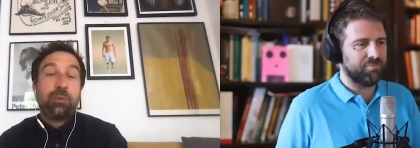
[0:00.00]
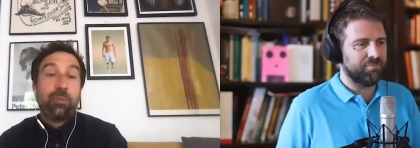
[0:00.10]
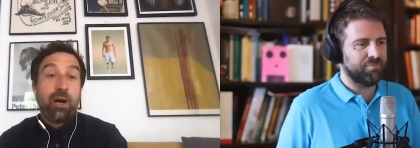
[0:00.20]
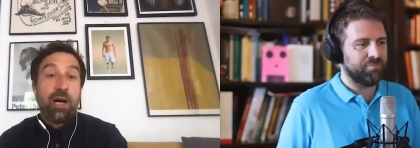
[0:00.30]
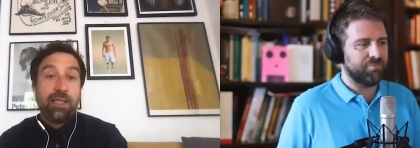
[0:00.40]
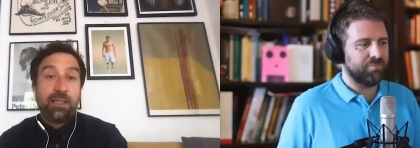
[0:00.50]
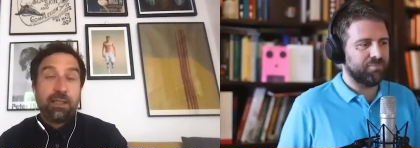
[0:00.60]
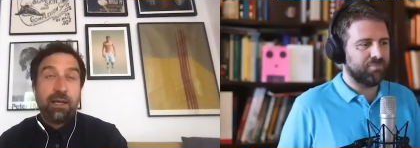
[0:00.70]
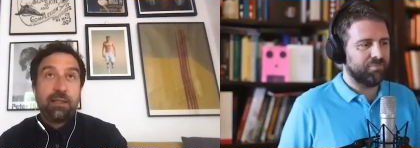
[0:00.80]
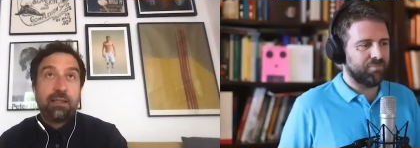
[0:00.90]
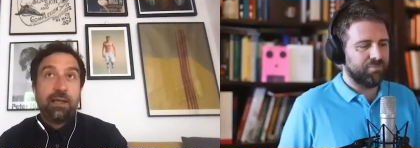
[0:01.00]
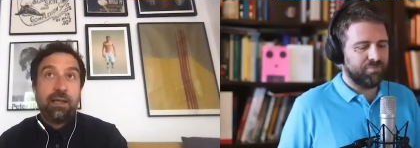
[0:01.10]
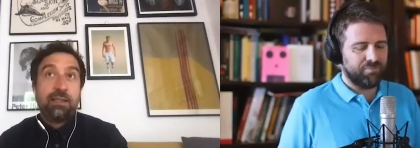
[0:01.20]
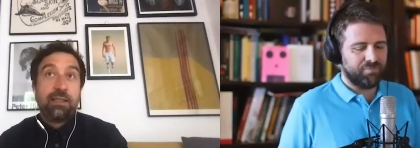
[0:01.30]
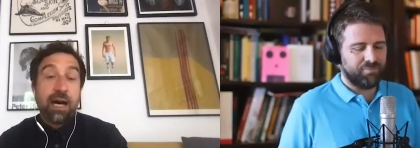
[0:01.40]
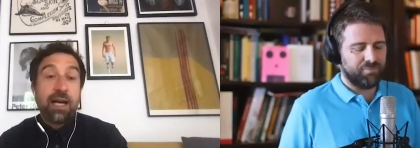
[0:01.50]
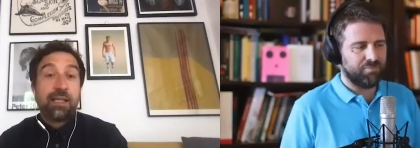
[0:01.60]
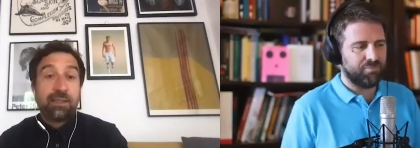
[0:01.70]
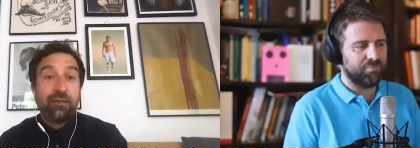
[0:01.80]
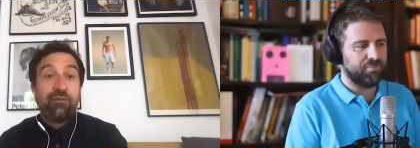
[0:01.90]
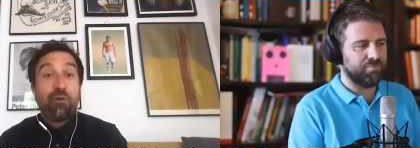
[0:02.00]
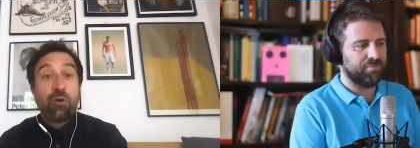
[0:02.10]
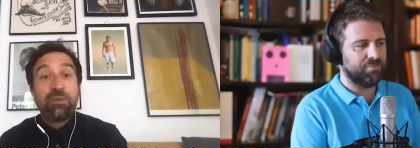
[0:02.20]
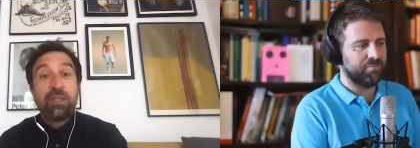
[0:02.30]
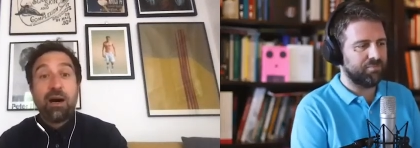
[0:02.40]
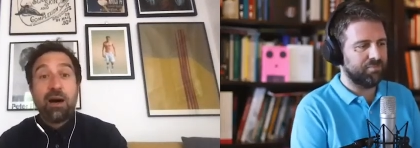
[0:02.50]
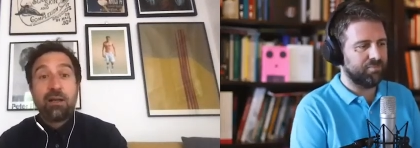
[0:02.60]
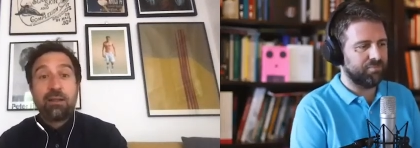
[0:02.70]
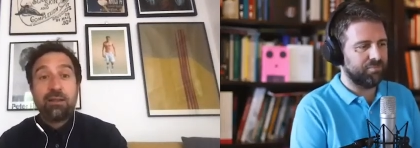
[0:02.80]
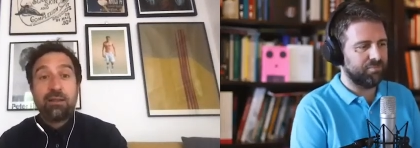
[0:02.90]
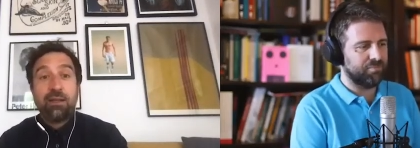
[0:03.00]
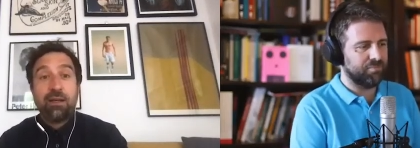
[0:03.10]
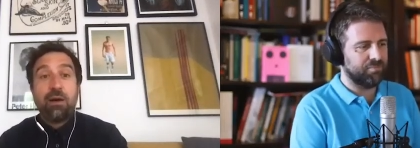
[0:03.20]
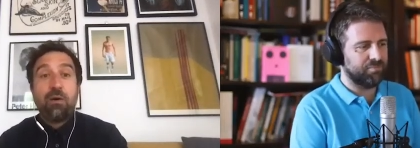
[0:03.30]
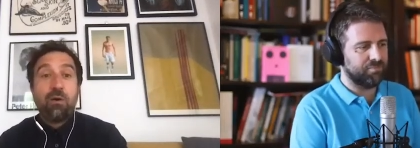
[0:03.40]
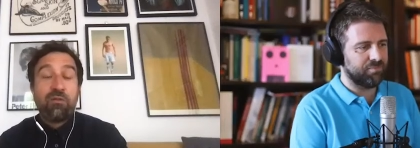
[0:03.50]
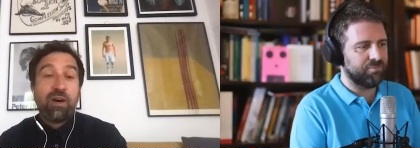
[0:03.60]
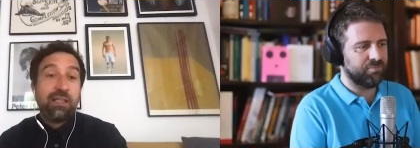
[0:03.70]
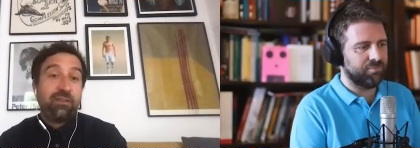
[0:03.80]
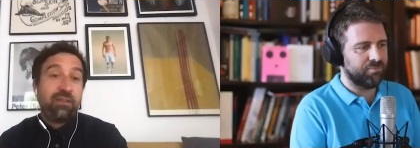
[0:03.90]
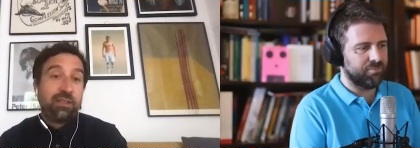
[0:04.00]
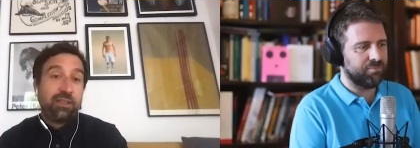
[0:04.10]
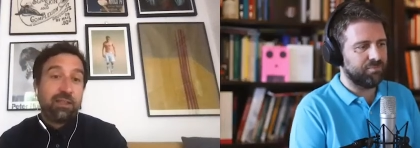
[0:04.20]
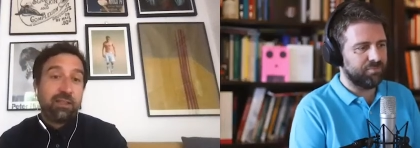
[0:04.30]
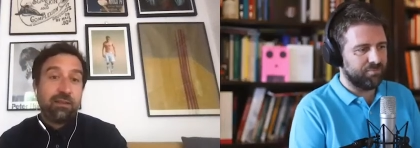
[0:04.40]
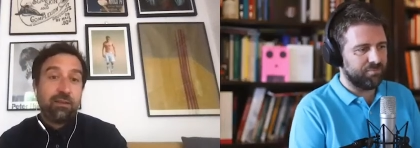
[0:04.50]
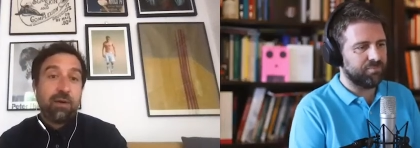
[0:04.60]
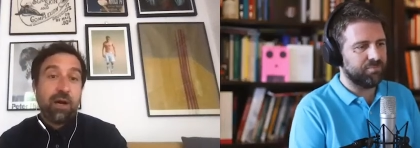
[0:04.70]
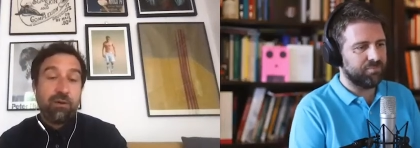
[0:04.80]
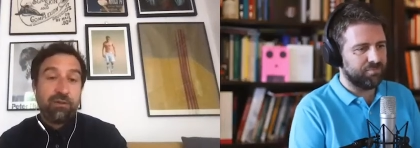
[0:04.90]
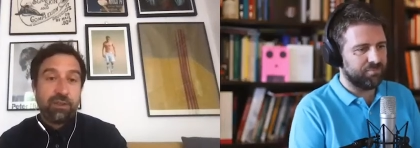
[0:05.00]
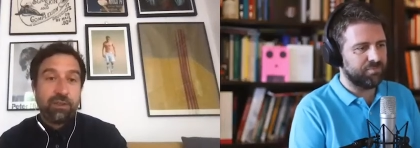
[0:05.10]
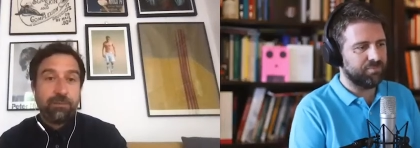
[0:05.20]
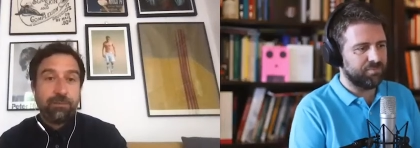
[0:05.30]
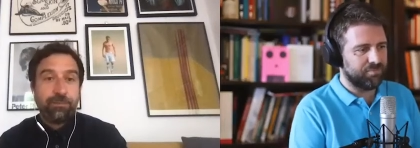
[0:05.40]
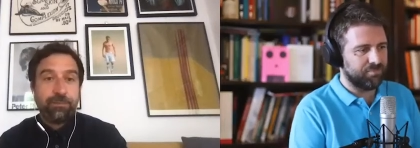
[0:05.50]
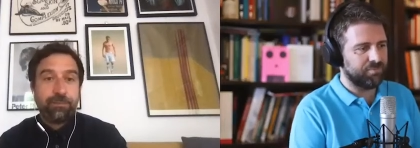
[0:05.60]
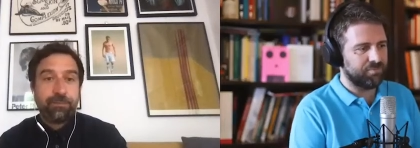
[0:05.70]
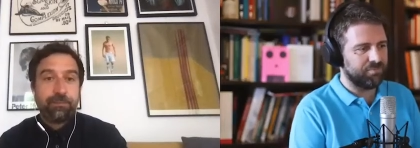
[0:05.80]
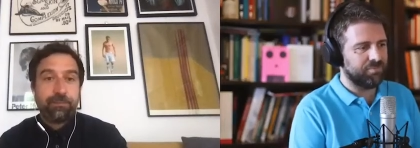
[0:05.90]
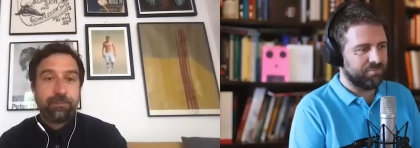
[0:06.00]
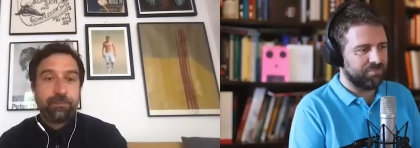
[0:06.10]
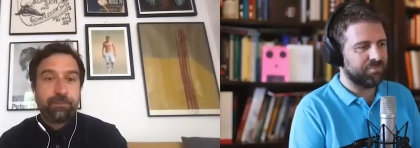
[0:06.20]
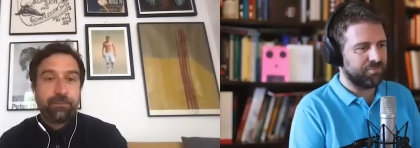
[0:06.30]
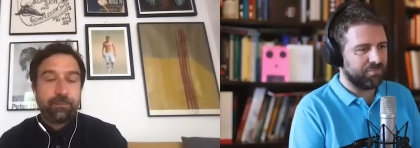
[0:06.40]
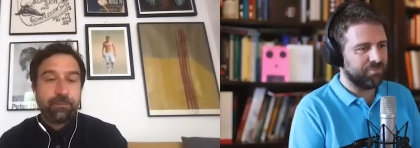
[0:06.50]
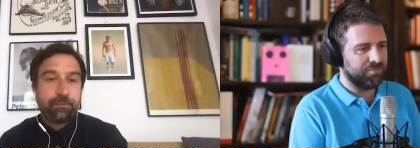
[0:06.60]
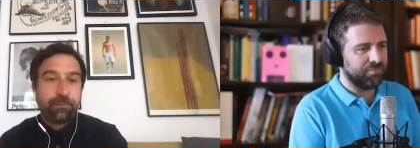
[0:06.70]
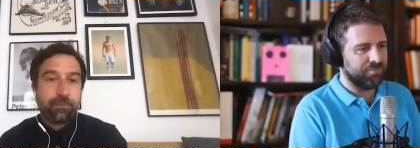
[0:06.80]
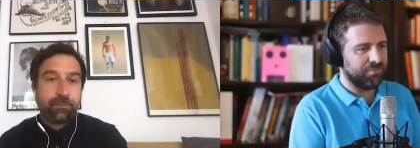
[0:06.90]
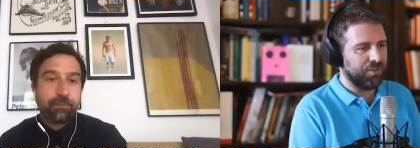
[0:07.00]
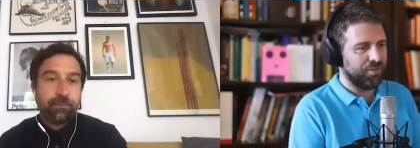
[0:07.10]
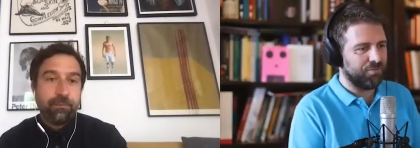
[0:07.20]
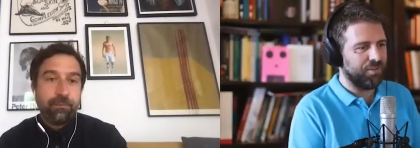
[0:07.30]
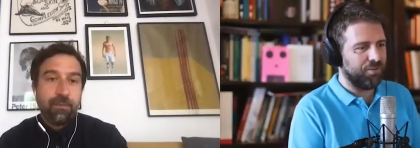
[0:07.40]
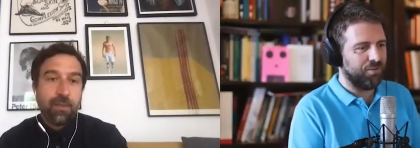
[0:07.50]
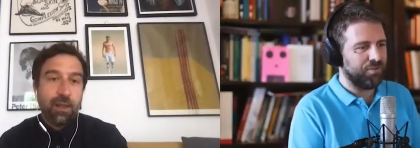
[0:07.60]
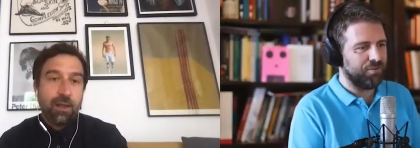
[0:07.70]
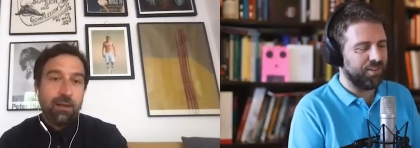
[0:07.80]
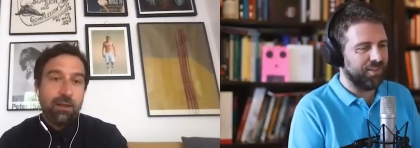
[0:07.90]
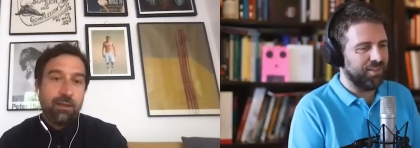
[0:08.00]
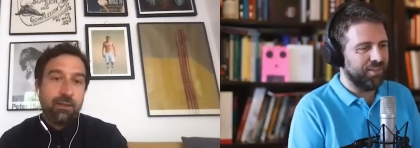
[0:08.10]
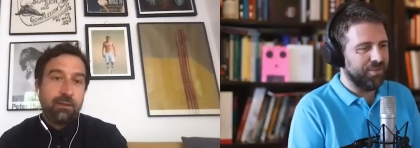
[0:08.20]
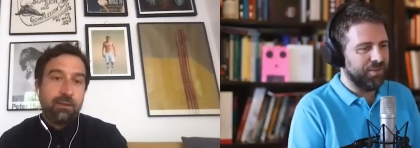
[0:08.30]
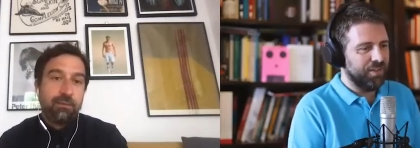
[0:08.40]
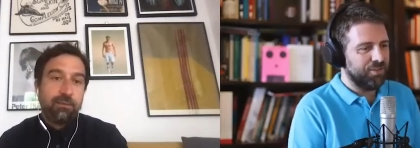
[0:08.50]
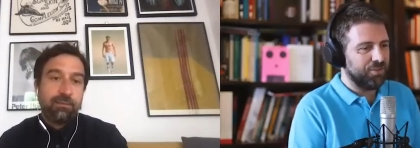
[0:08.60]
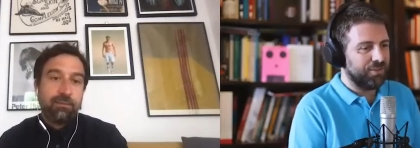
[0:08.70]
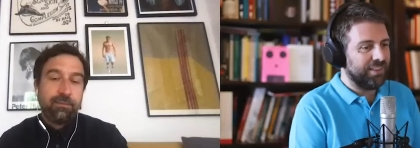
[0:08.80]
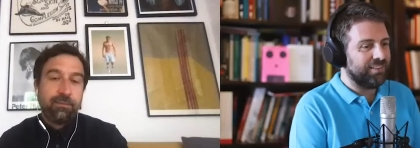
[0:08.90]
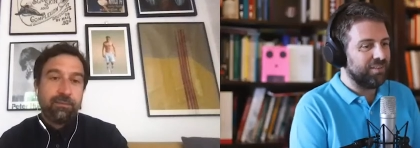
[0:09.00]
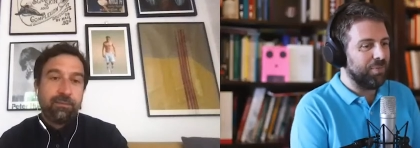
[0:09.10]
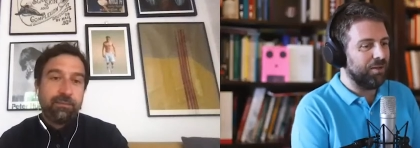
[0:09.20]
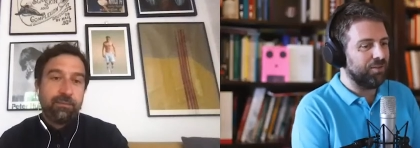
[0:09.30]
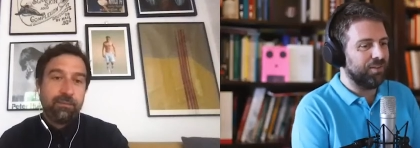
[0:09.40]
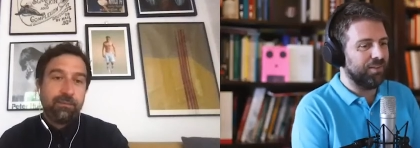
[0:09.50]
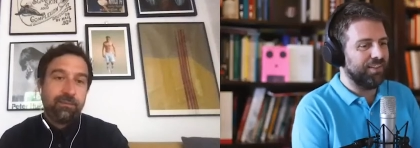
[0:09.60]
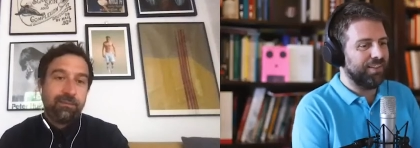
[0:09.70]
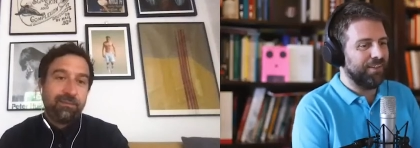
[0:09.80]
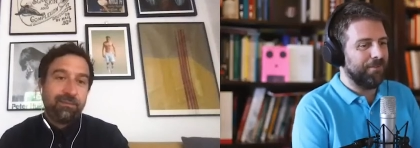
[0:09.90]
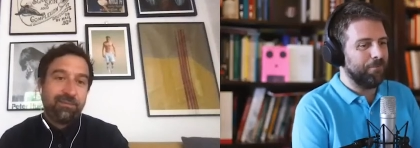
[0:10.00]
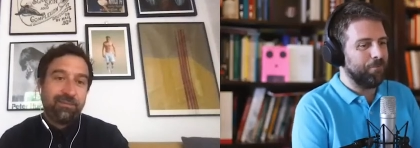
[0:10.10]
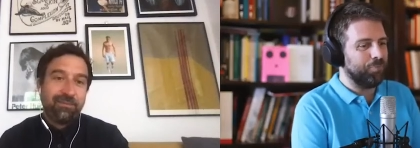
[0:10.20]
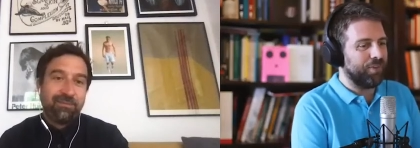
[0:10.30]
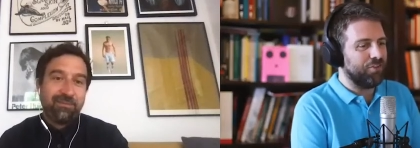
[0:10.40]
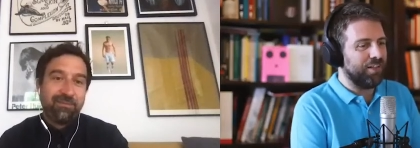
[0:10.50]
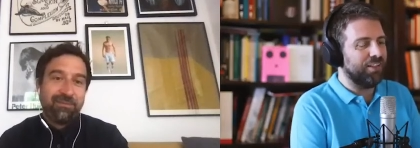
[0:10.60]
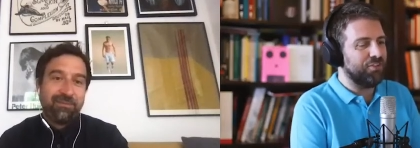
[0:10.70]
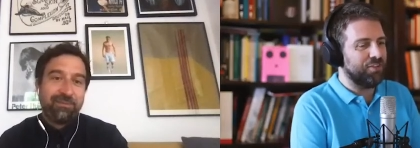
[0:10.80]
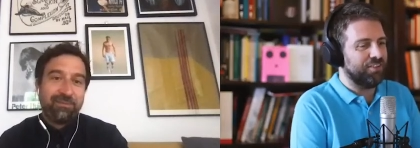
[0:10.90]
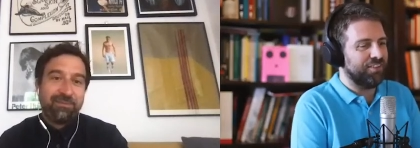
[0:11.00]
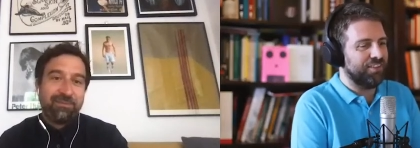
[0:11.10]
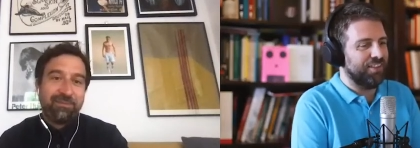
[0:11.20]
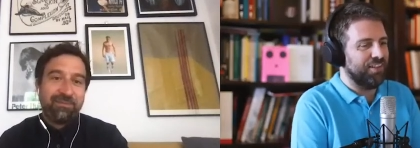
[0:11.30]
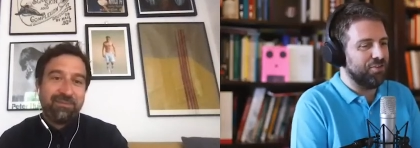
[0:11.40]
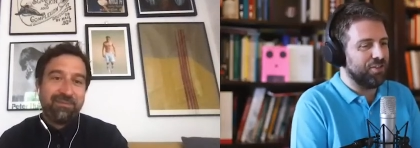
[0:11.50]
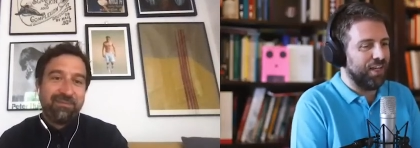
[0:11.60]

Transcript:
Speaker 1: a surprise that science informs art or vice versa quite often.
Speaker 2: Mm-hmm. Well, that's, that's very interesting. So tell us about the, the um, challenges in